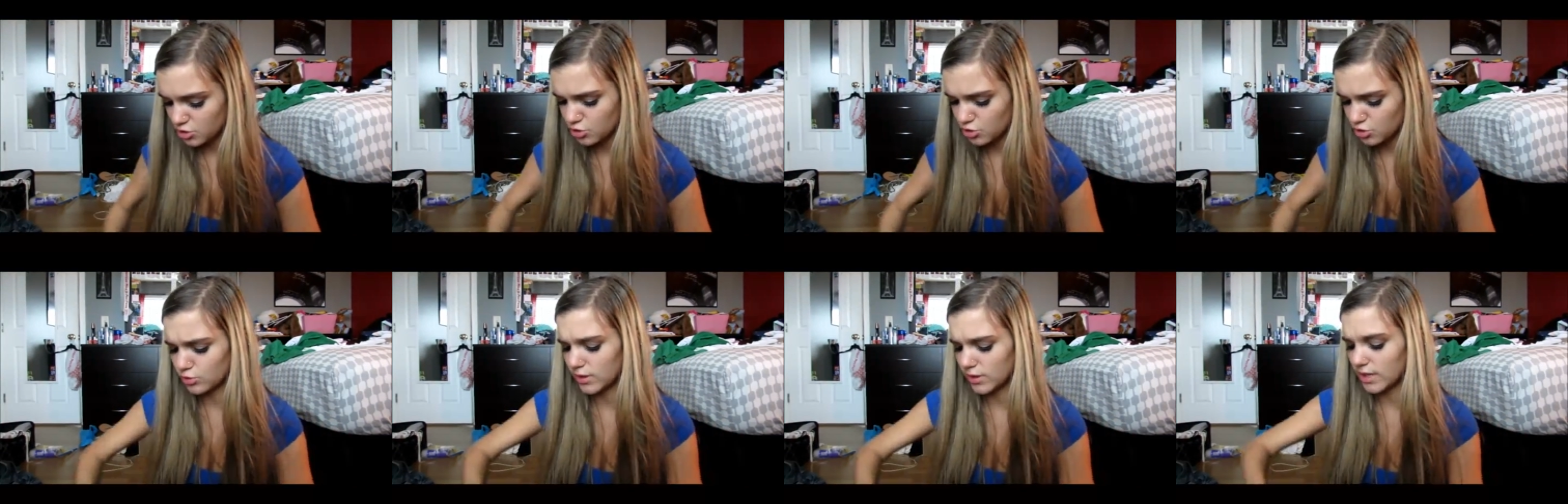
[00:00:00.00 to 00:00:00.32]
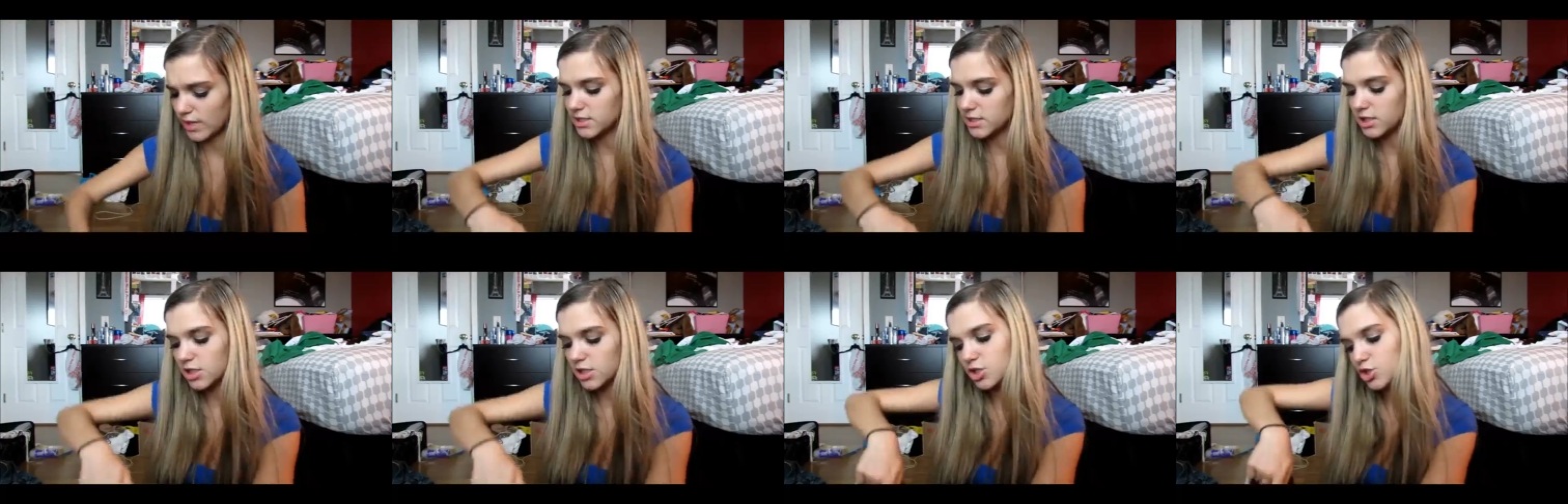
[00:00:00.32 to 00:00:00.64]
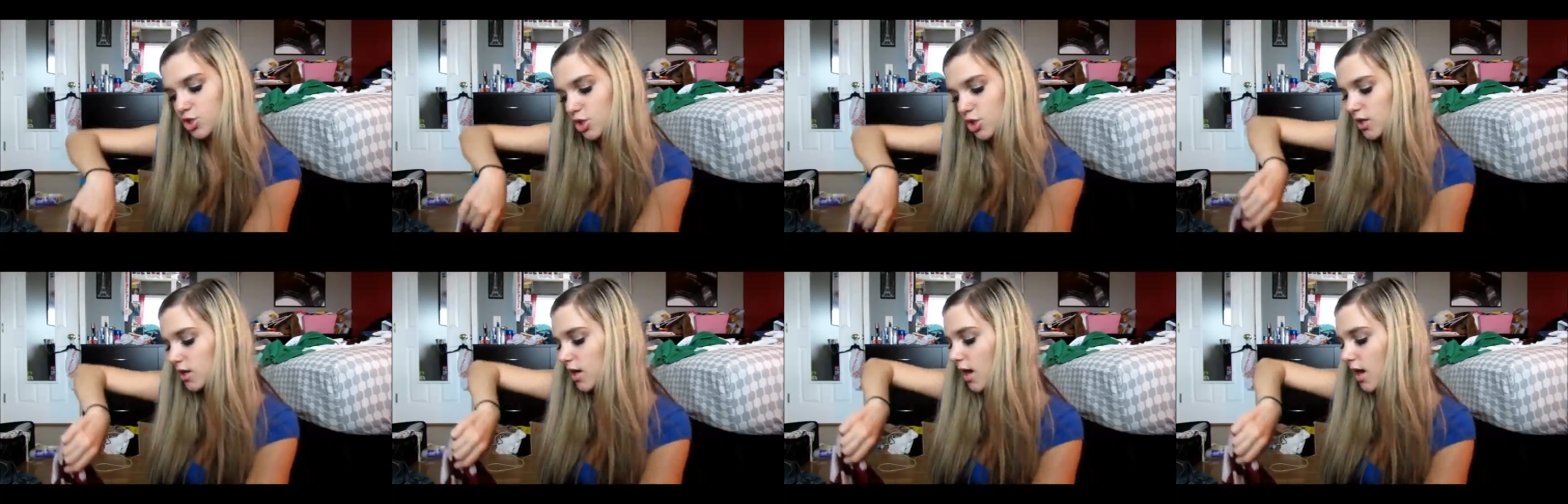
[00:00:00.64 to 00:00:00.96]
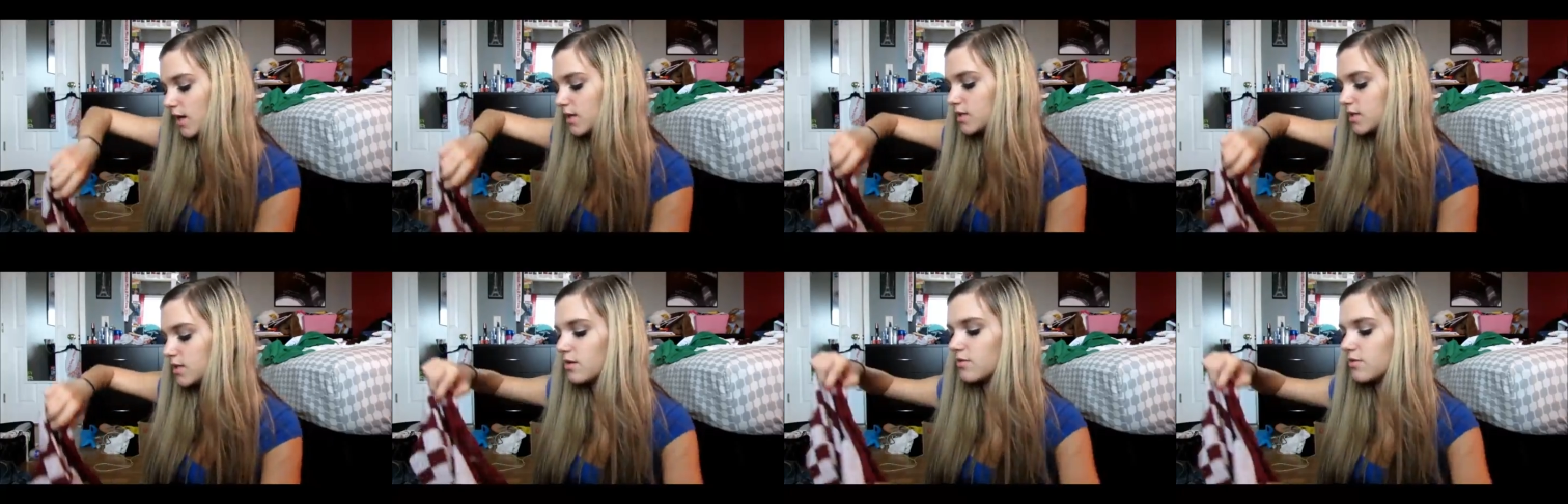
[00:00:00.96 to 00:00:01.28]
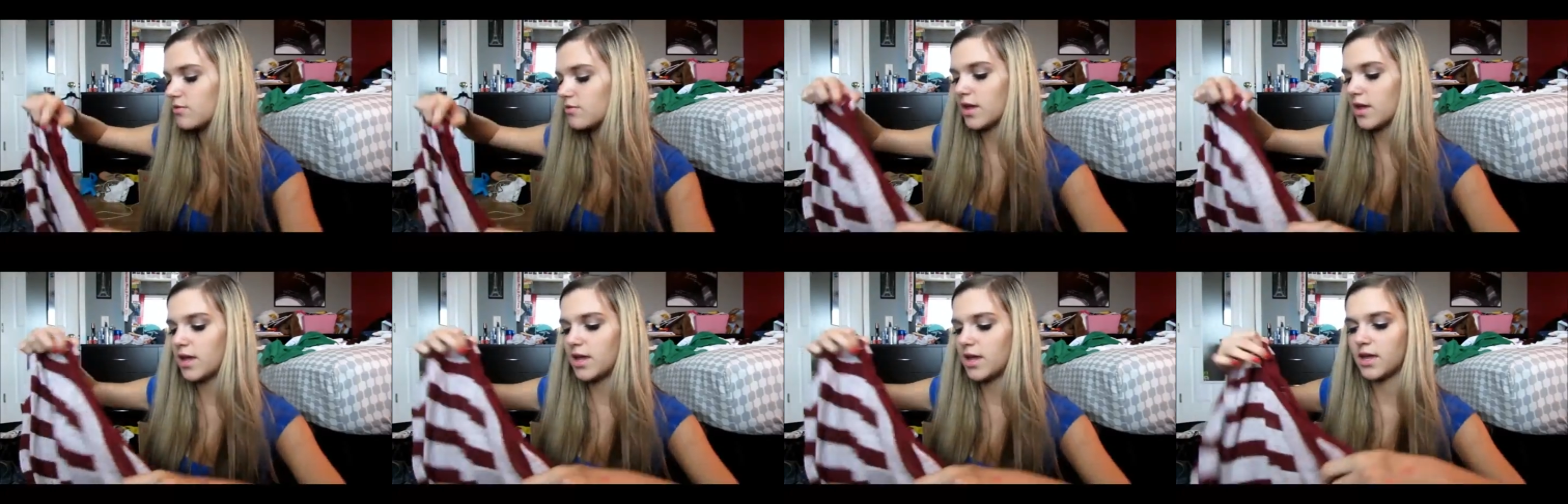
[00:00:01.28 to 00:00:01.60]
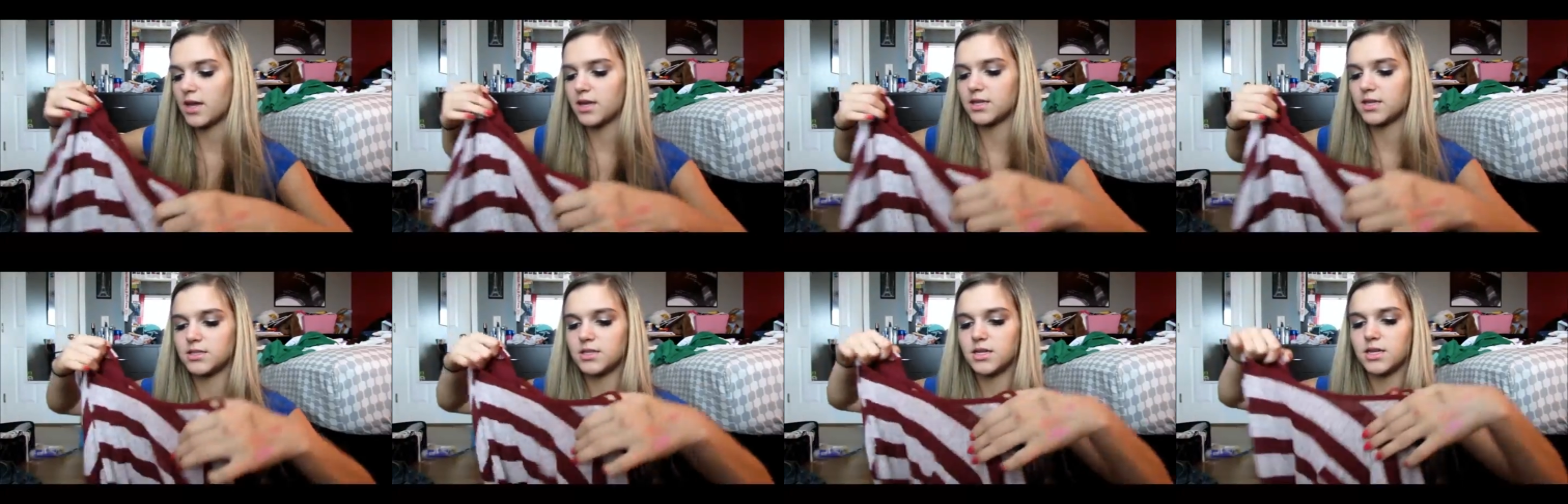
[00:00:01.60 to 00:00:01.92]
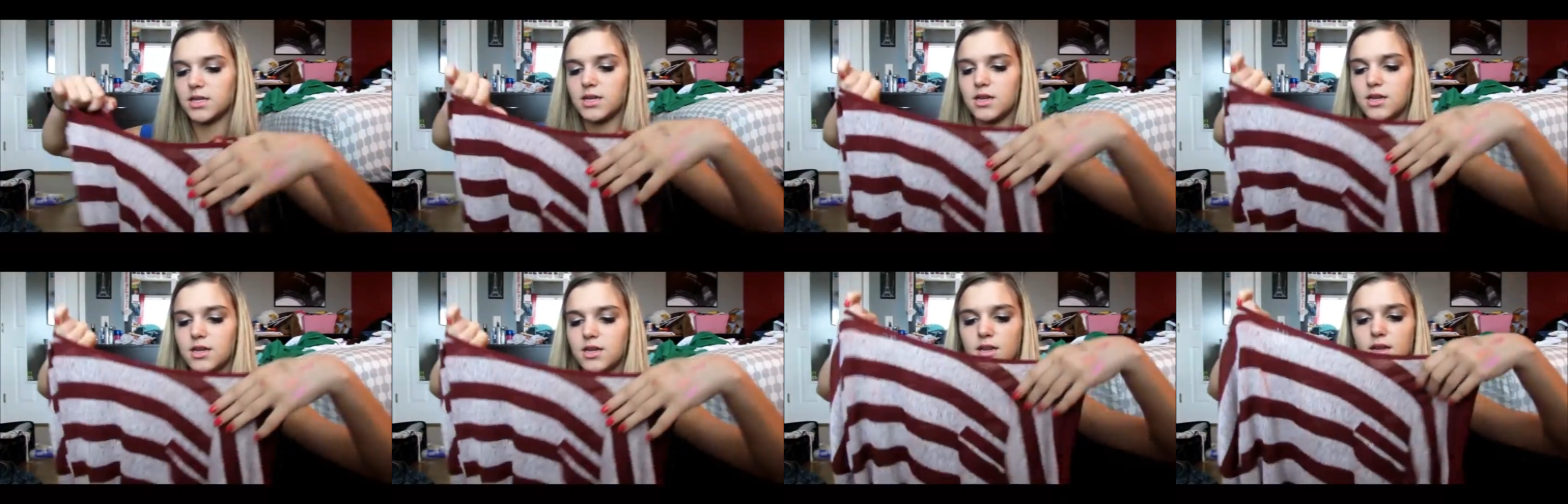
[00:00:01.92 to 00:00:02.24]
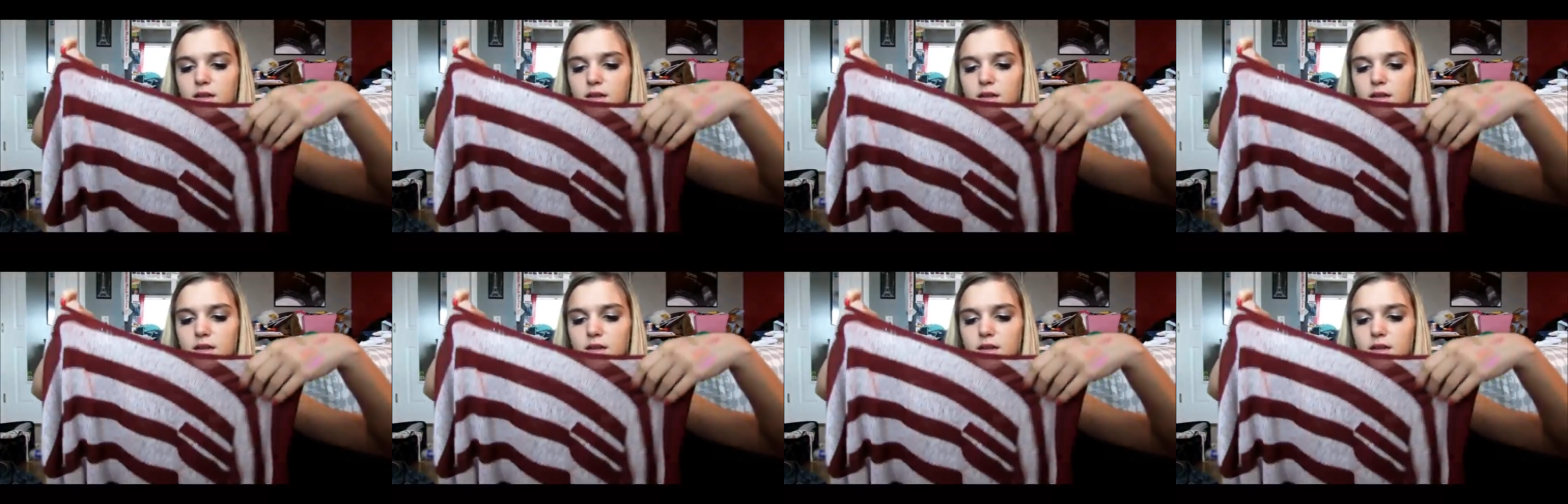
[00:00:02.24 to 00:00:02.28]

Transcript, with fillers: dressy shirt kind of, and